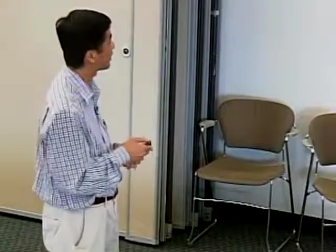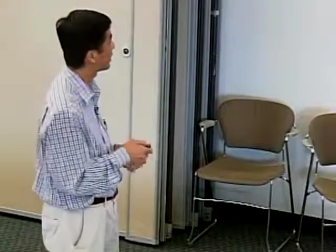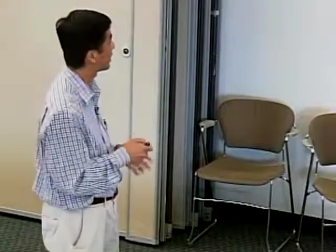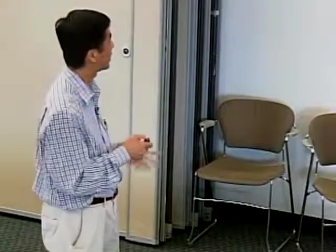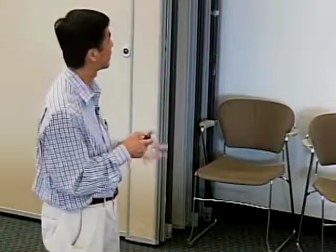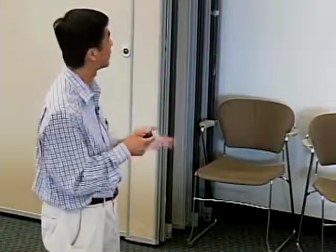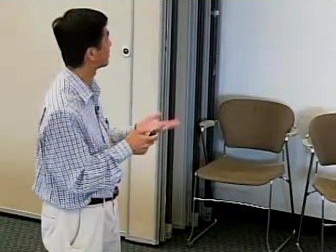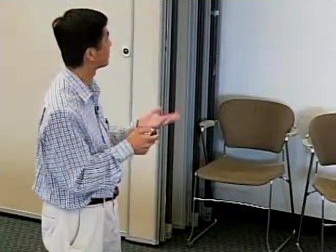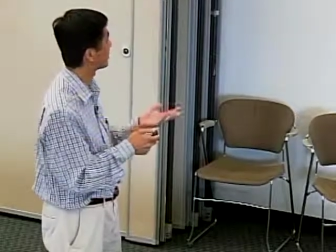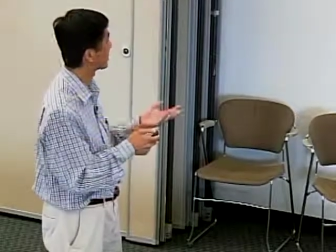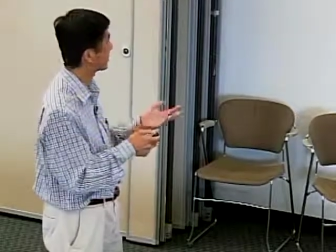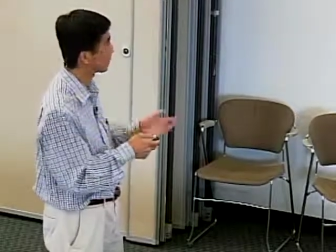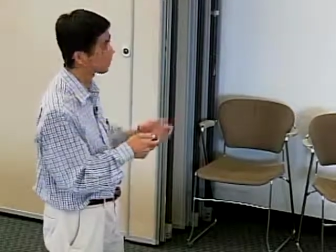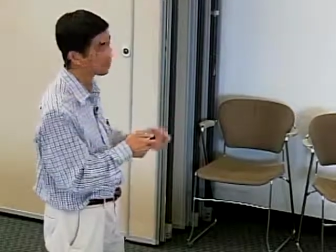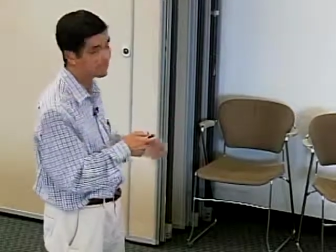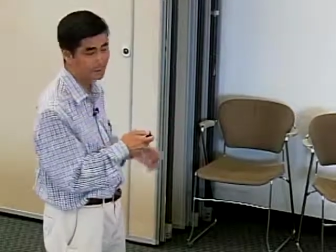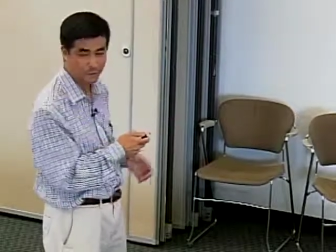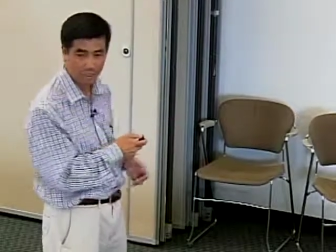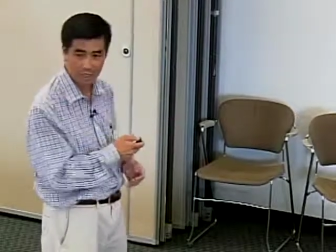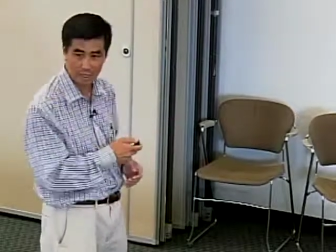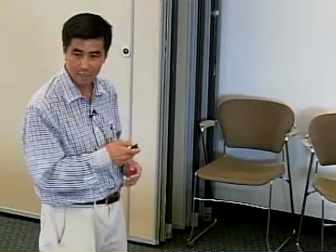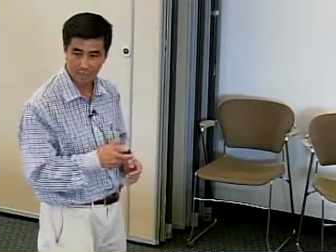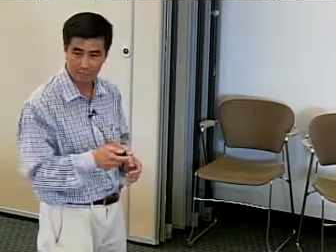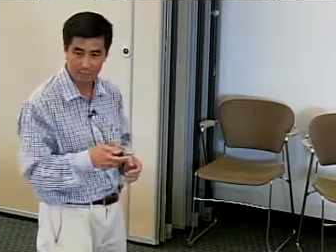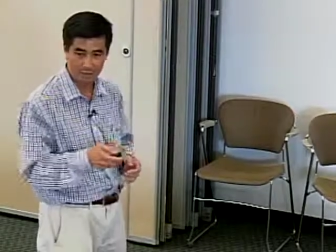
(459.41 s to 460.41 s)
Well, I guess we'll
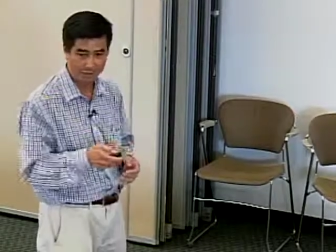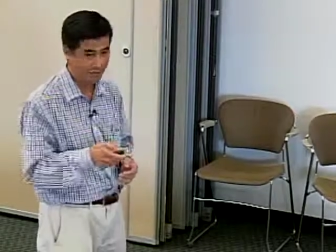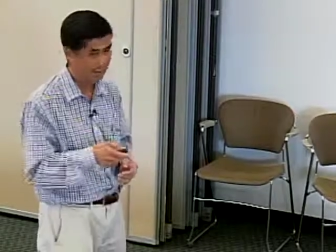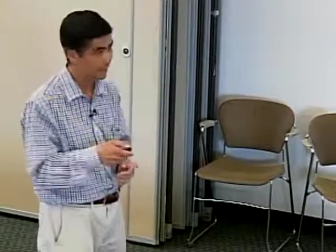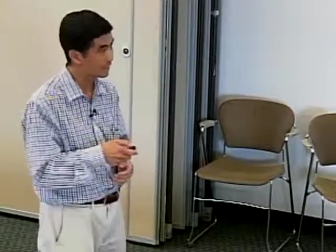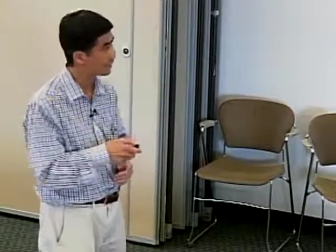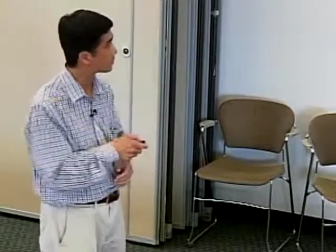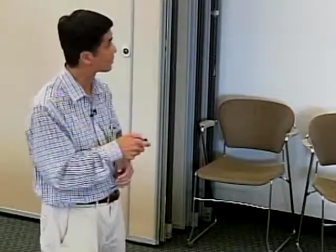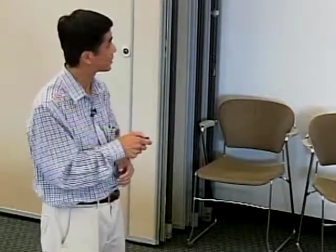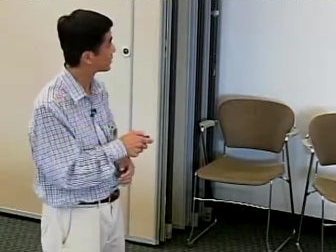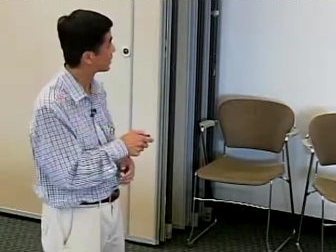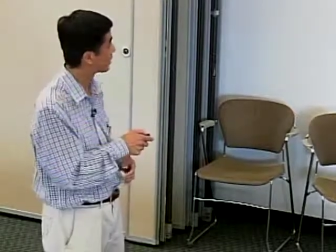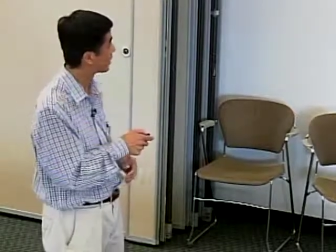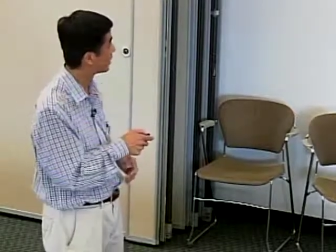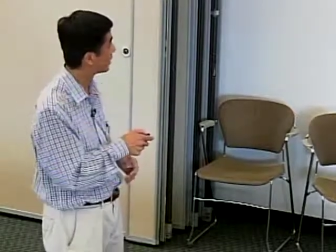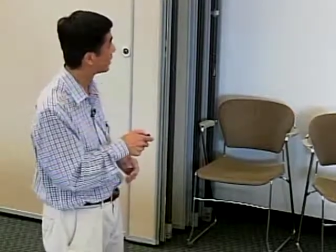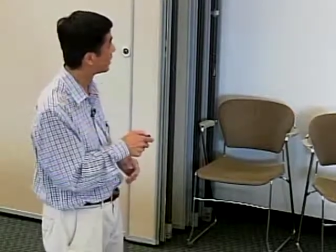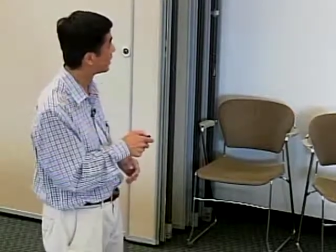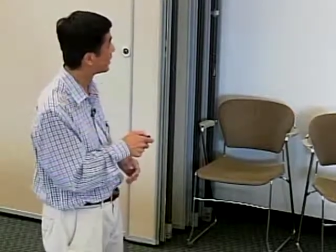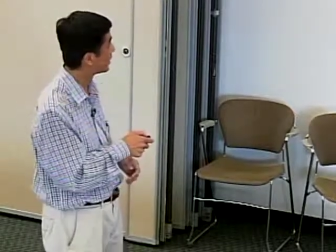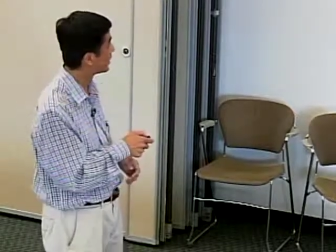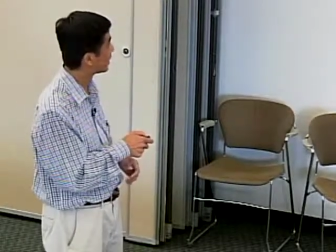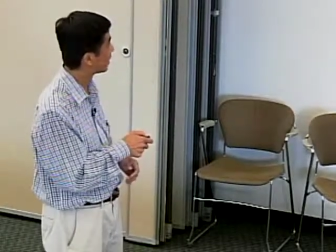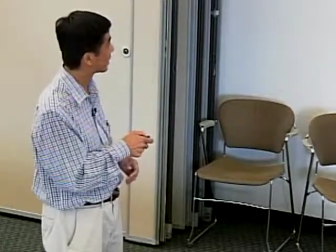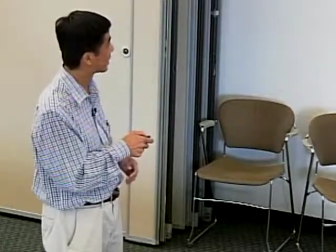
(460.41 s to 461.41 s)
talk about some. So the
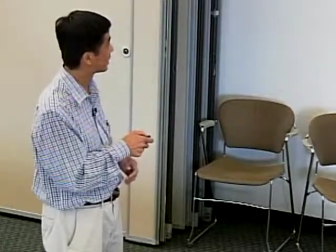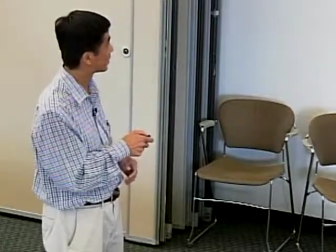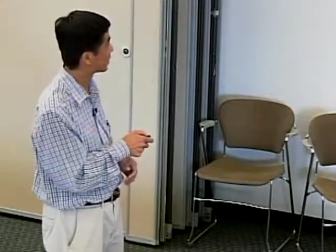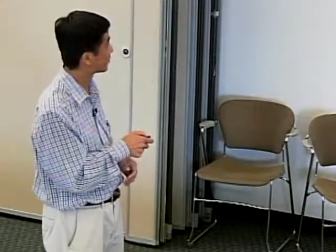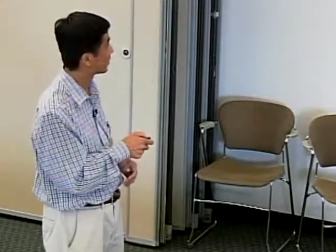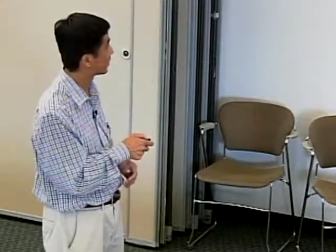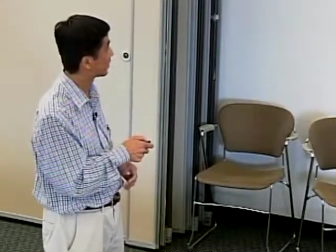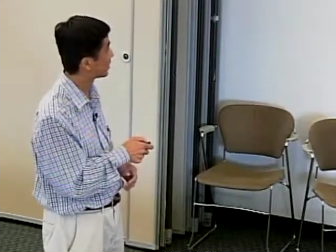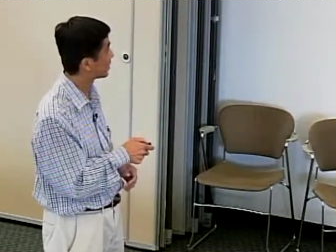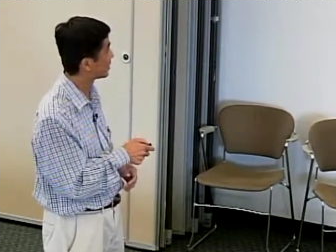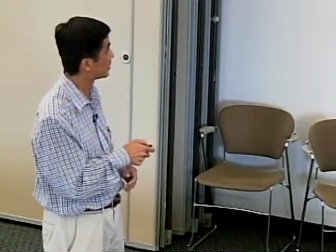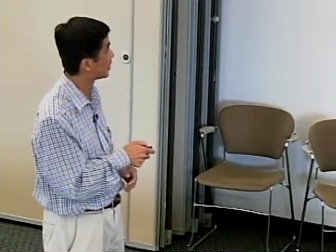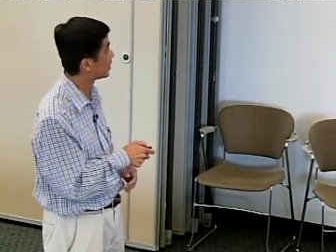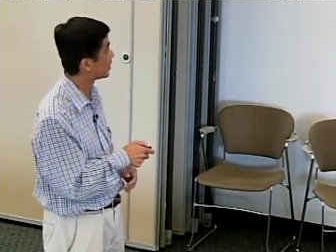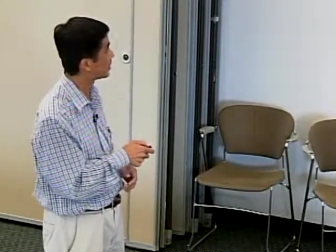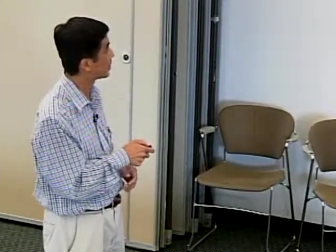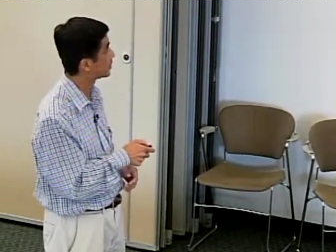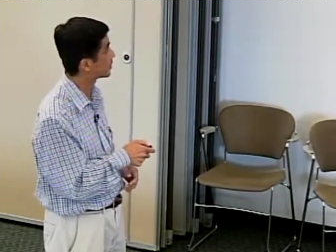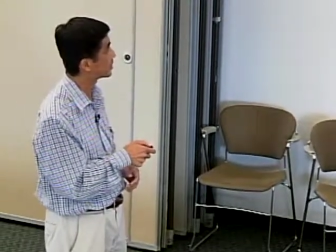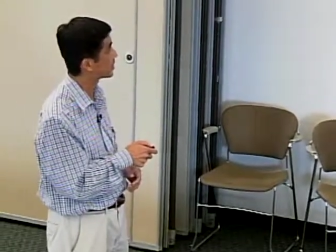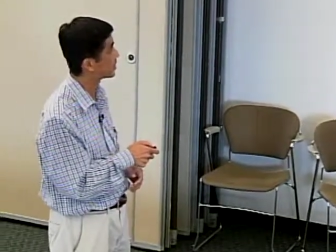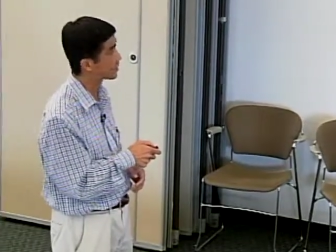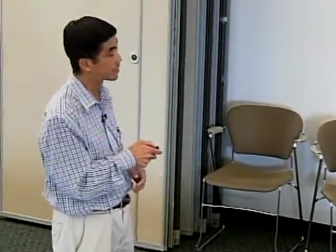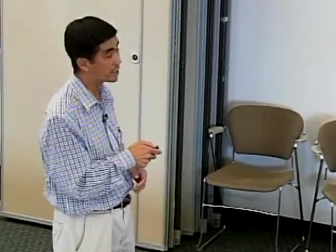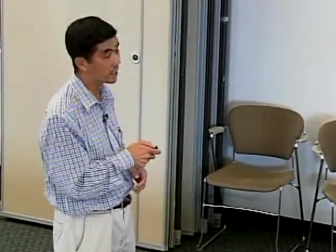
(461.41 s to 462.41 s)
in the frontal
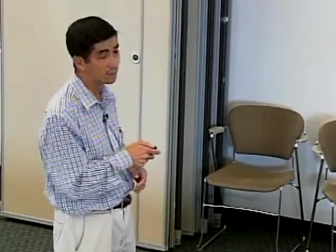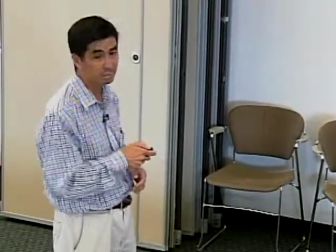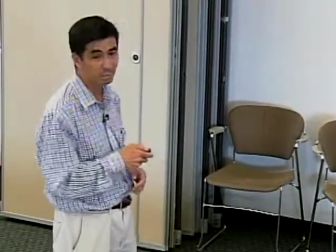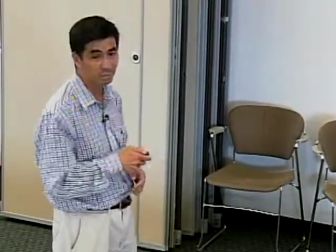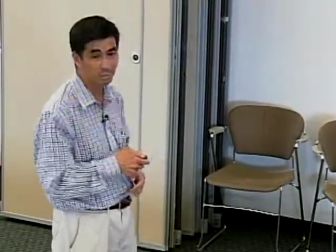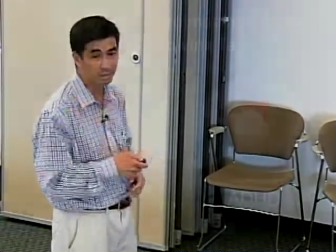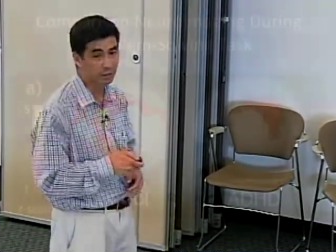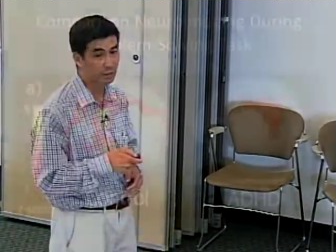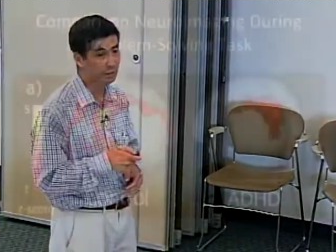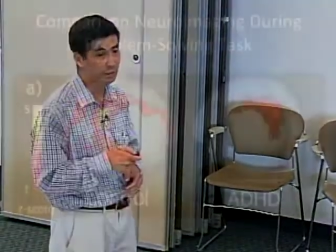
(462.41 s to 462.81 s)
lobes and the temporal